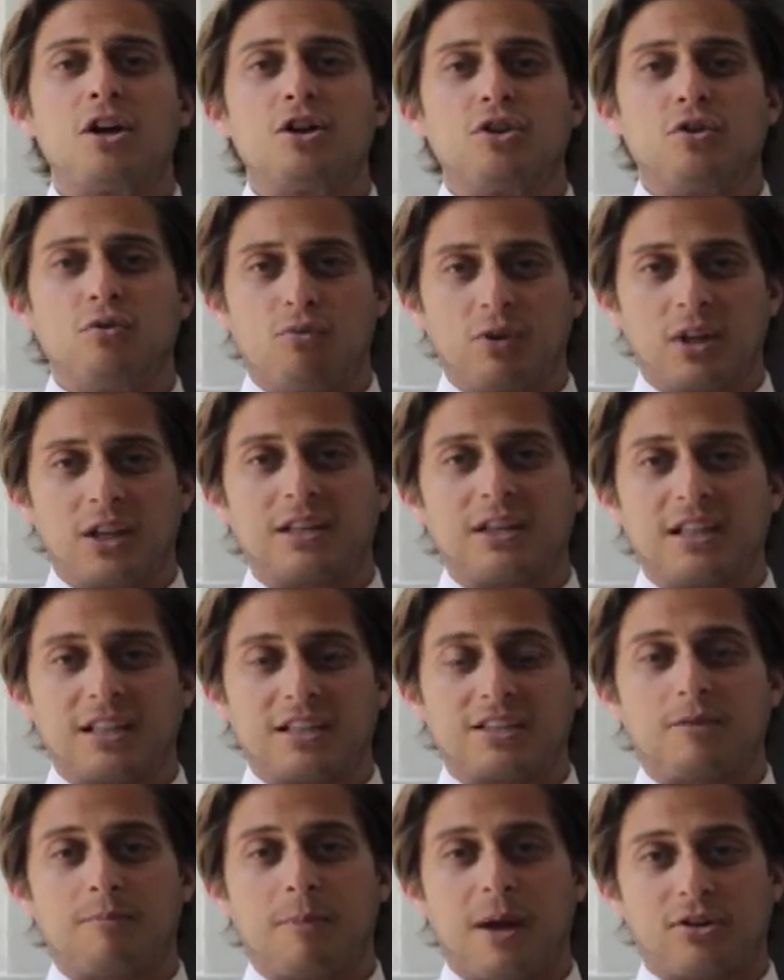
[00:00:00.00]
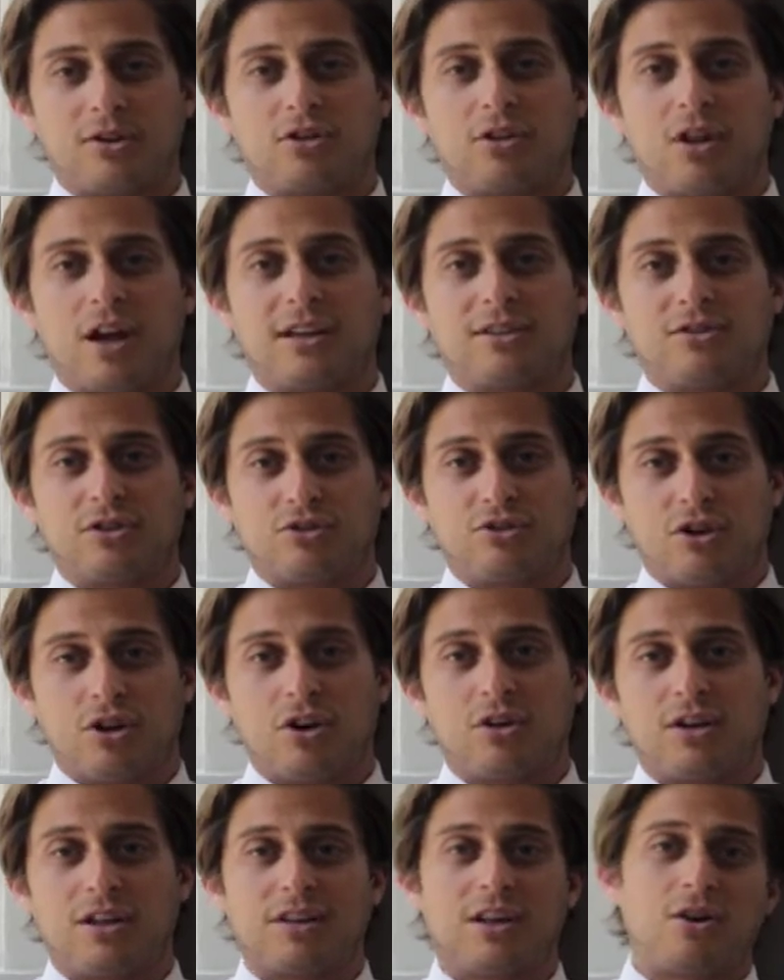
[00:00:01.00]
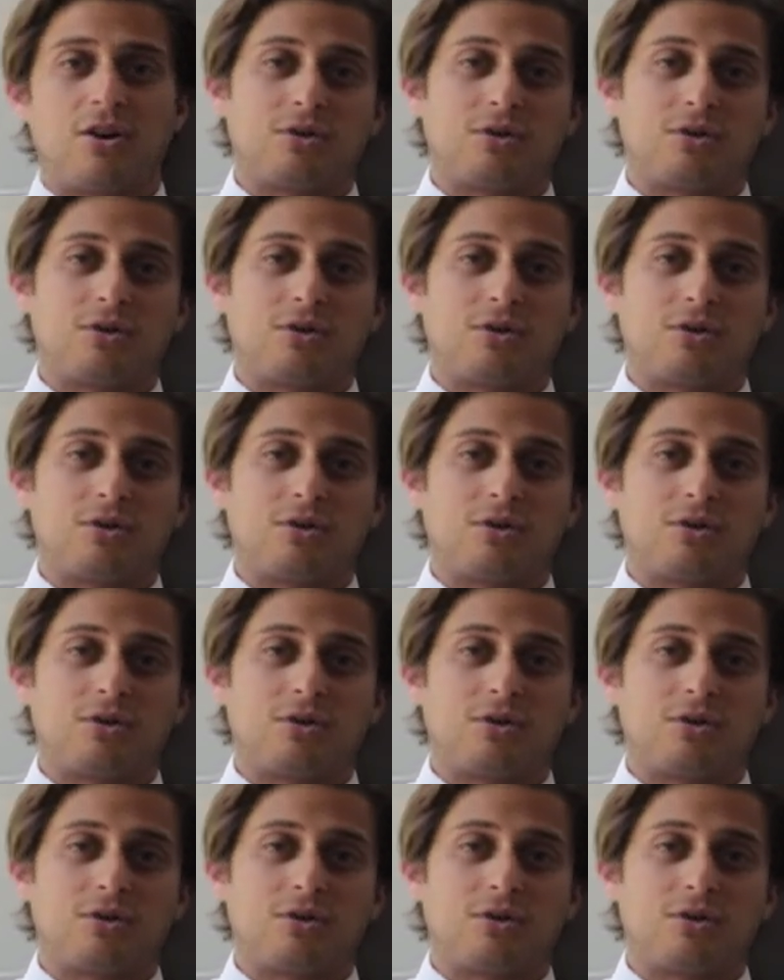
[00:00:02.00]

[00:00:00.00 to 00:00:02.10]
You really need a specialized attorney that